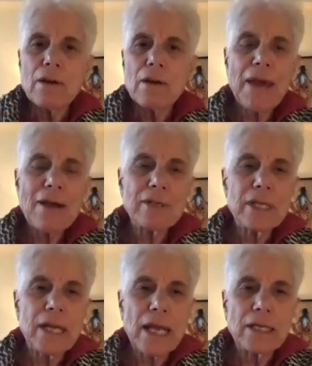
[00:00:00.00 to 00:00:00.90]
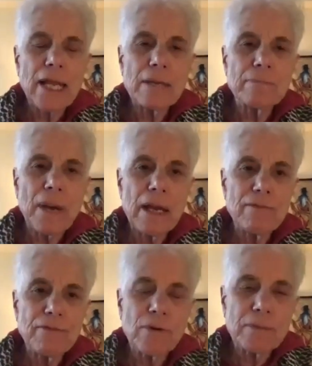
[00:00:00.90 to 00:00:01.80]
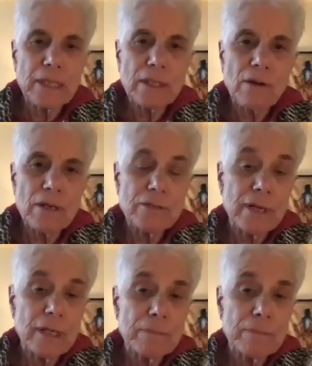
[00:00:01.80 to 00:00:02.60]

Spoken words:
founded and led by formerly incarcerated